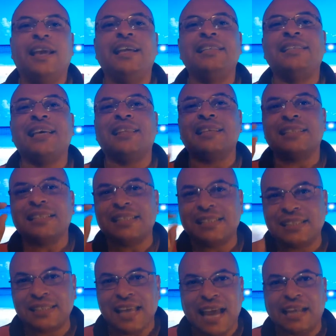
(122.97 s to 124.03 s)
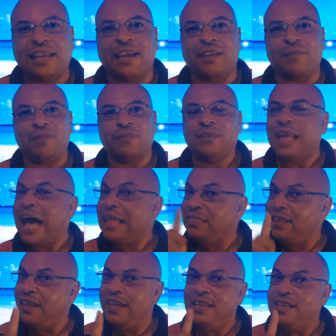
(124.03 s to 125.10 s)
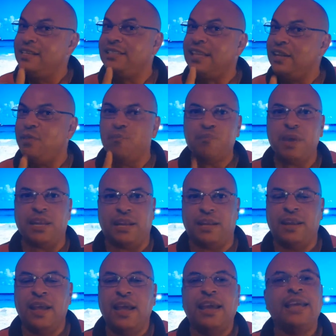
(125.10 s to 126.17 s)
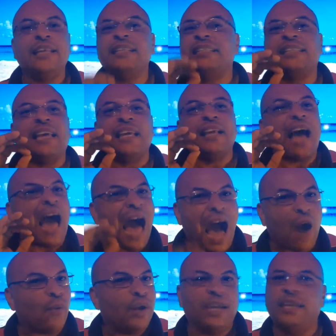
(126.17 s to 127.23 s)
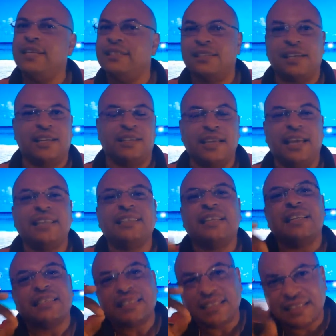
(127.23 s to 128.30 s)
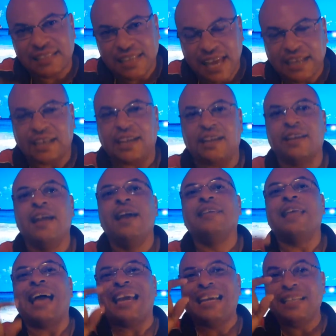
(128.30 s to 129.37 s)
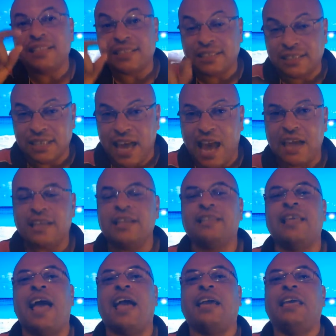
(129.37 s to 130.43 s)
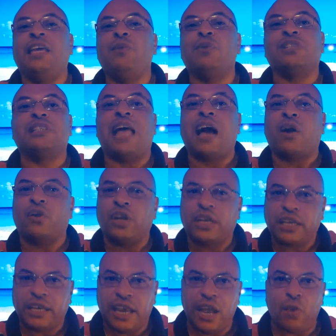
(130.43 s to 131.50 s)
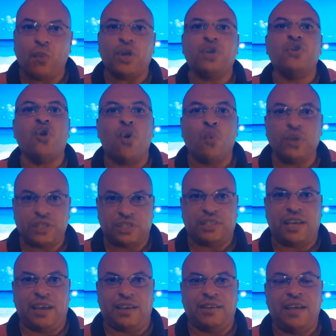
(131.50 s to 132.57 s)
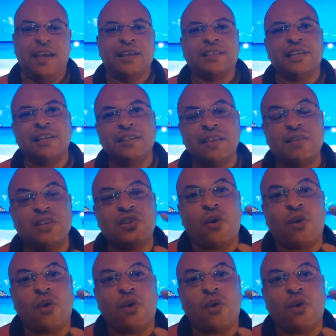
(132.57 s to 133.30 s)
He said the second, he didn't say the minute, he didn't say the hour, he didn't say the day. He said the second that he decided that he was not going to care what no one said. See,